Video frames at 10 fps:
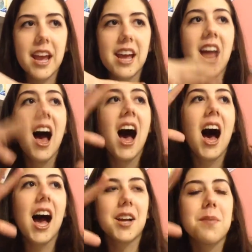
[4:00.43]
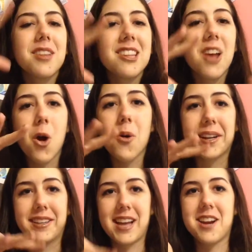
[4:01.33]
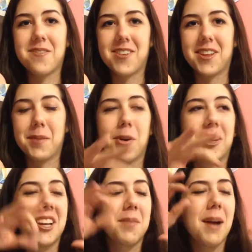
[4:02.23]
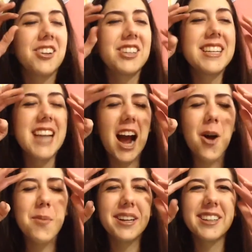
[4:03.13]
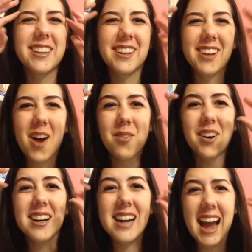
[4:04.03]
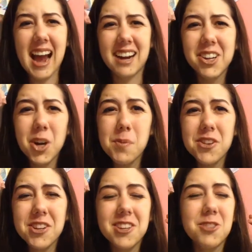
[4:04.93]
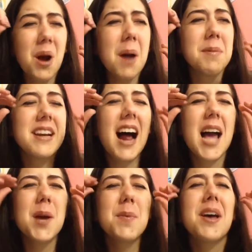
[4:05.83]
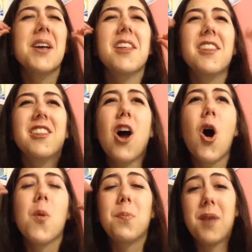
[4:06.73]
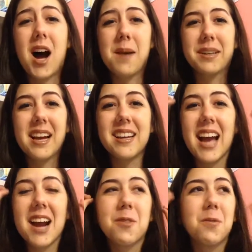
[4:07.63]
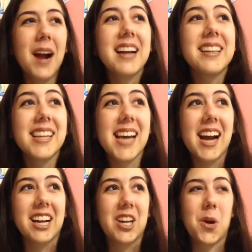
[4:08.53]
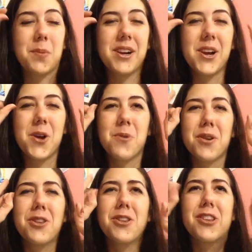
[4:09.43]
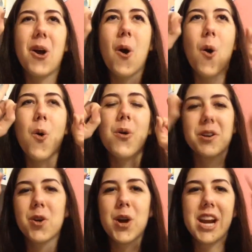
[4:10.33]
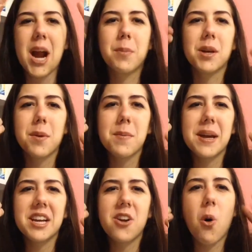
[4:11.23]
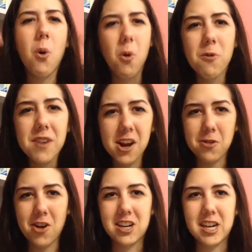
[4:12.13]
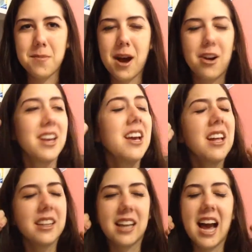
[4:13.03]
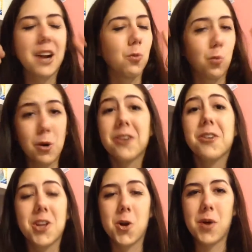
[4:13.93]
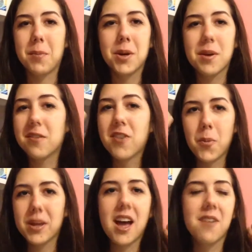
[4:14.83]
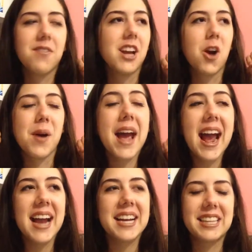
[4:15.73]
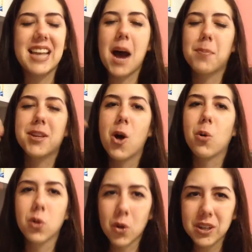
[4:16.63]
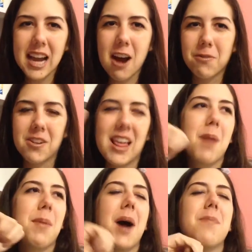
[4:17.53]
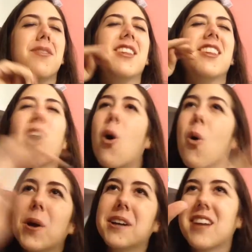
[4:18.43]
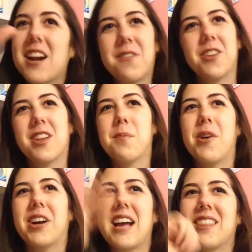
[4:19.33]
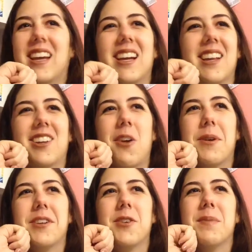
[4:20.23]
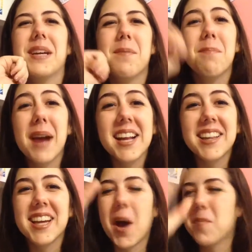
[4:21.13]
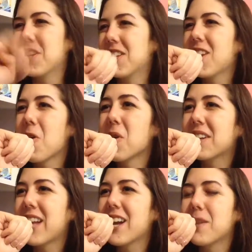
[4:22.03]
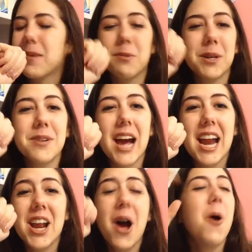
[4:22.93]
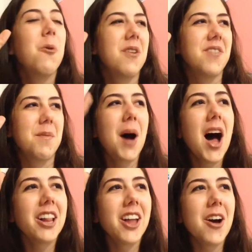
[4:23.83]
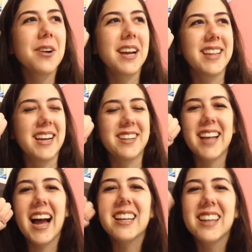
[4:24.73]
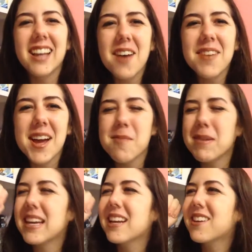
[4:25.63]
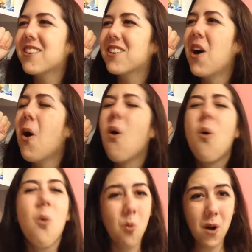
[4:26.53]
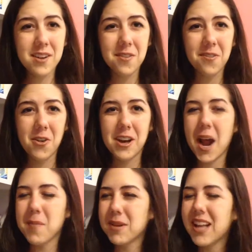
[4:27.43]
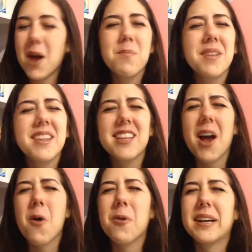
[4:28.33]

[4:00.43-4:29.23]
and I am so excited for this book, especially now because the cover and excerpt just dropped, and I am so pumped because I read the excerpt and it was so good and I'm going to be making a whole video talking about it like real soon. I'm going to be filming that video ASAP so look out for that but I'm so excited for this book. I think it's going to be amazing. I'm just so excited to be reunited with Apollo because I just I love him. He is just wonderful and I'm just I'm so